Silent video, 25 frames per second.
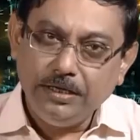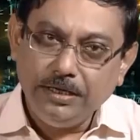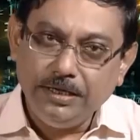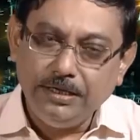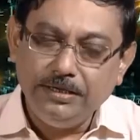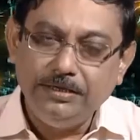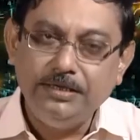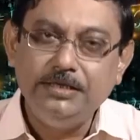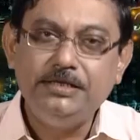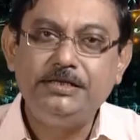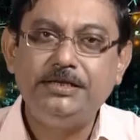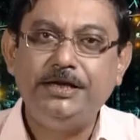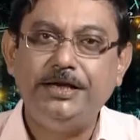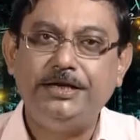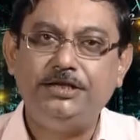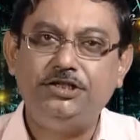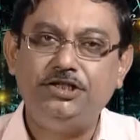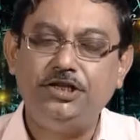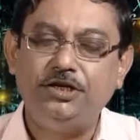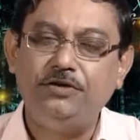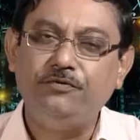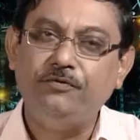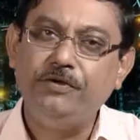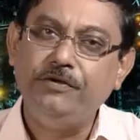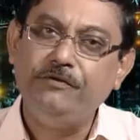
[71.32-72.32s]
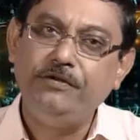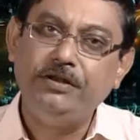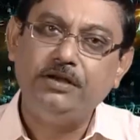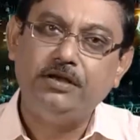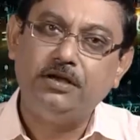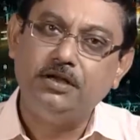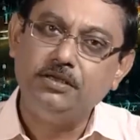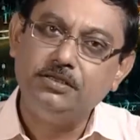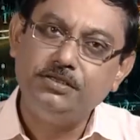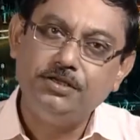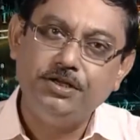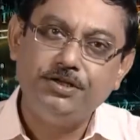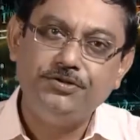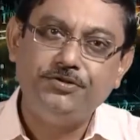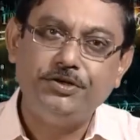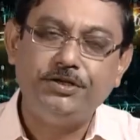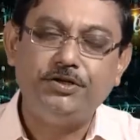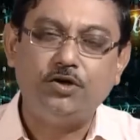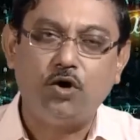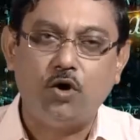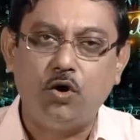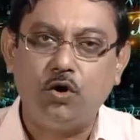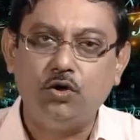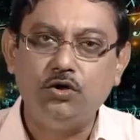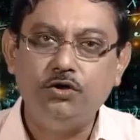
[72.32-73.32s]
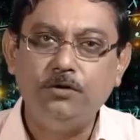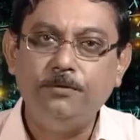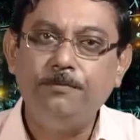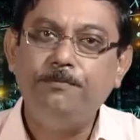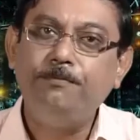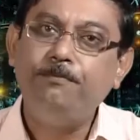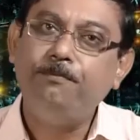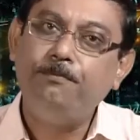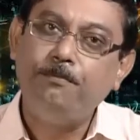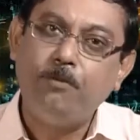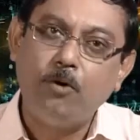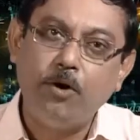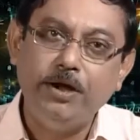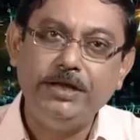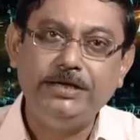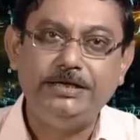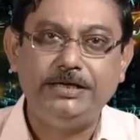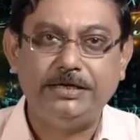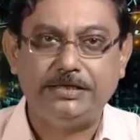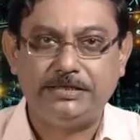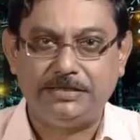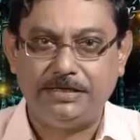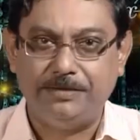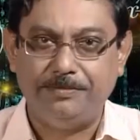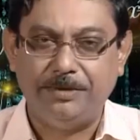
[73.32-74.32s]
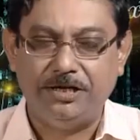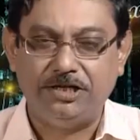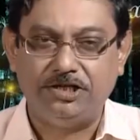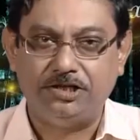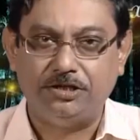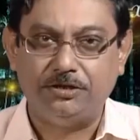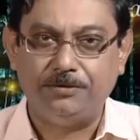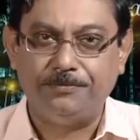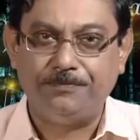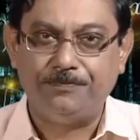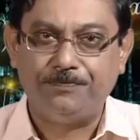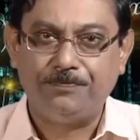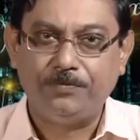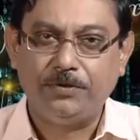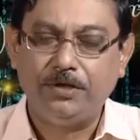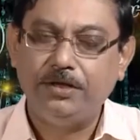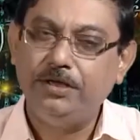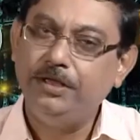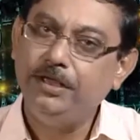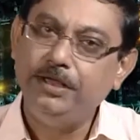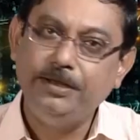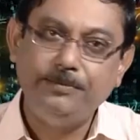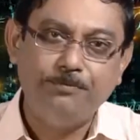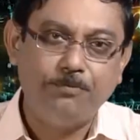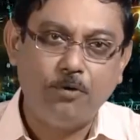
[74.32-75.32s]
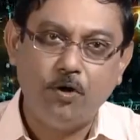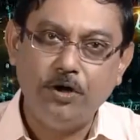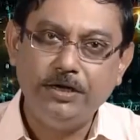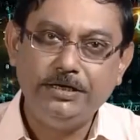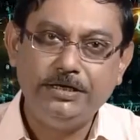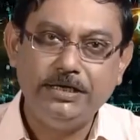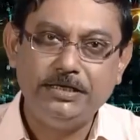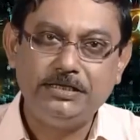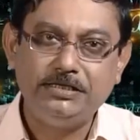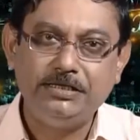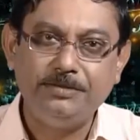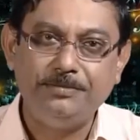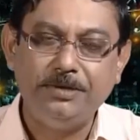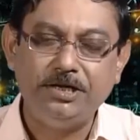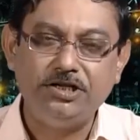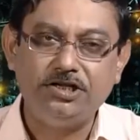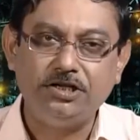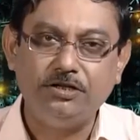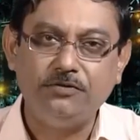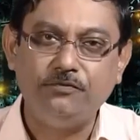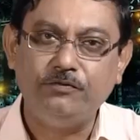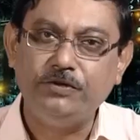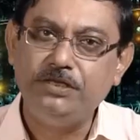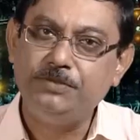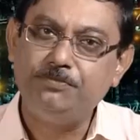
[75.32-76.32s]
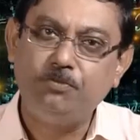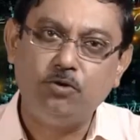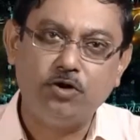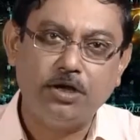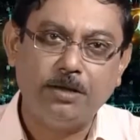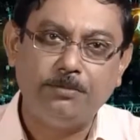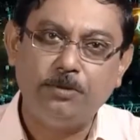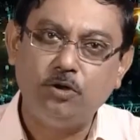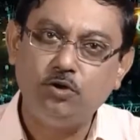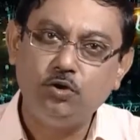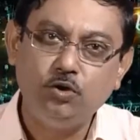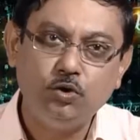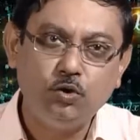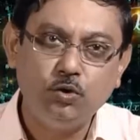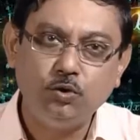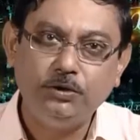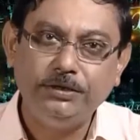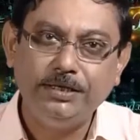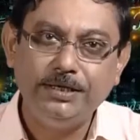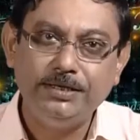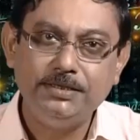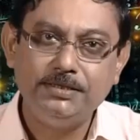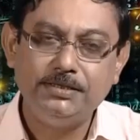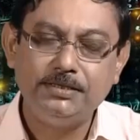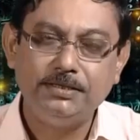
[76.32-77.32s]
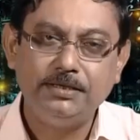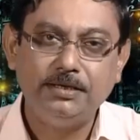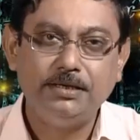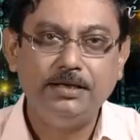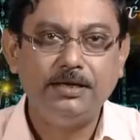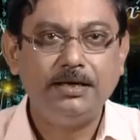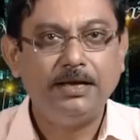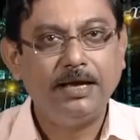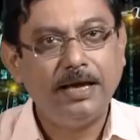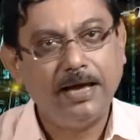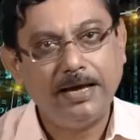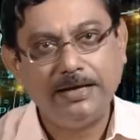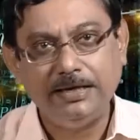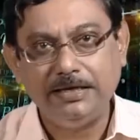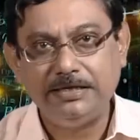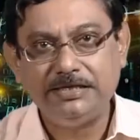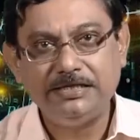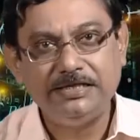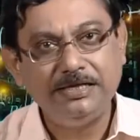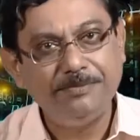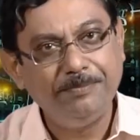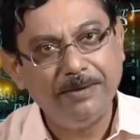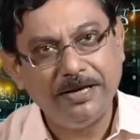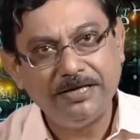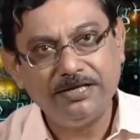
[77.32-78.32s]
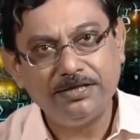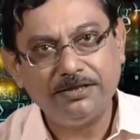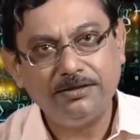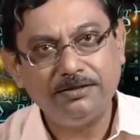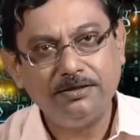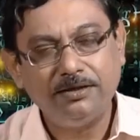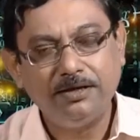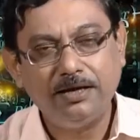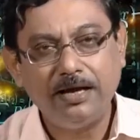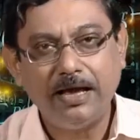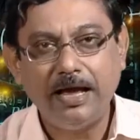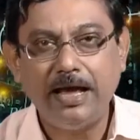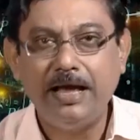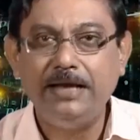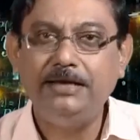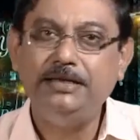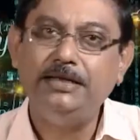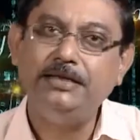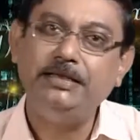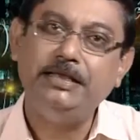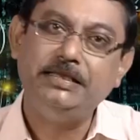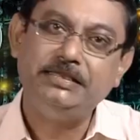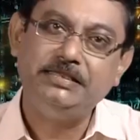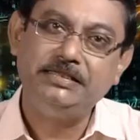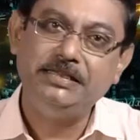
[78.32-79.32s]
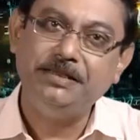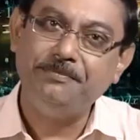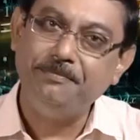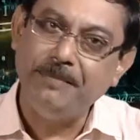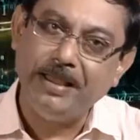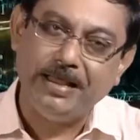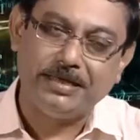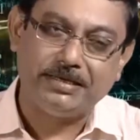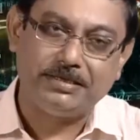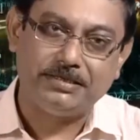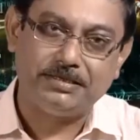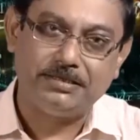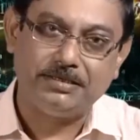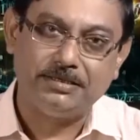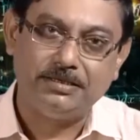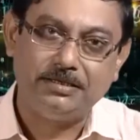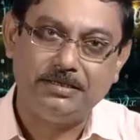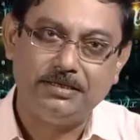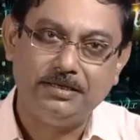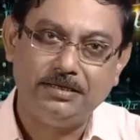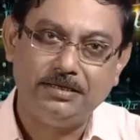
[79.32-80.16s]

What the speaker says: In this lecture, we will concentrate on point estimation. In point estimation, we spoke about two things, an estimator and an estimate.